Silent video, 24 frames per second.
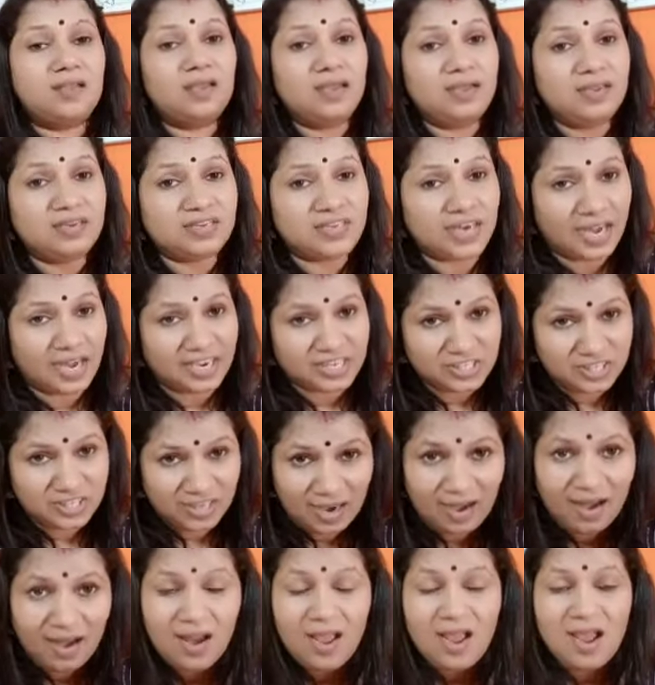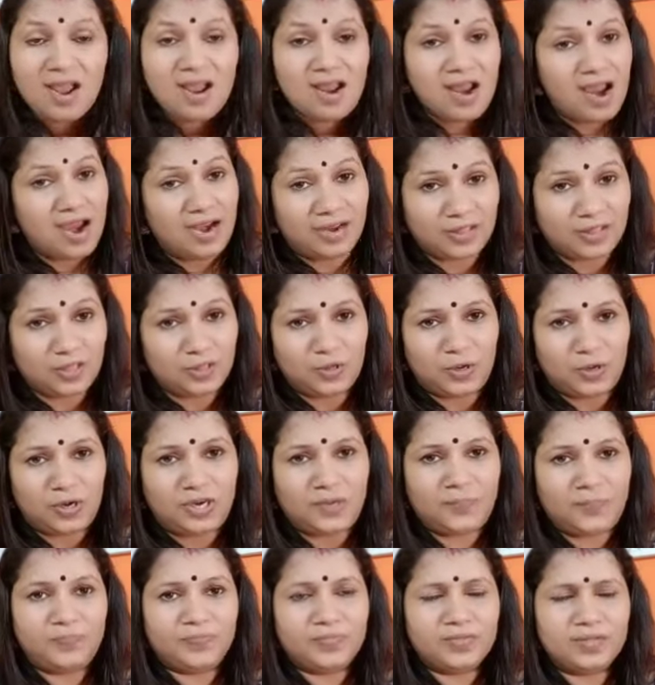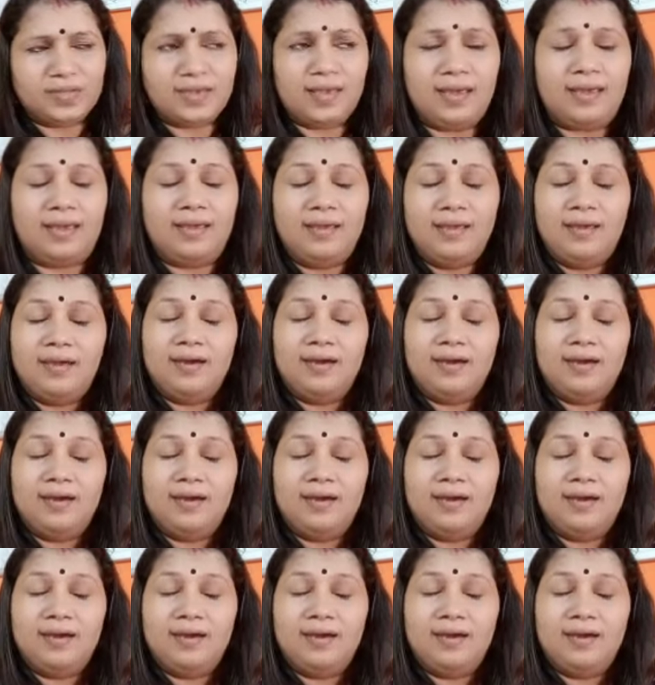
introductionil ezhuthunnundu. Okay,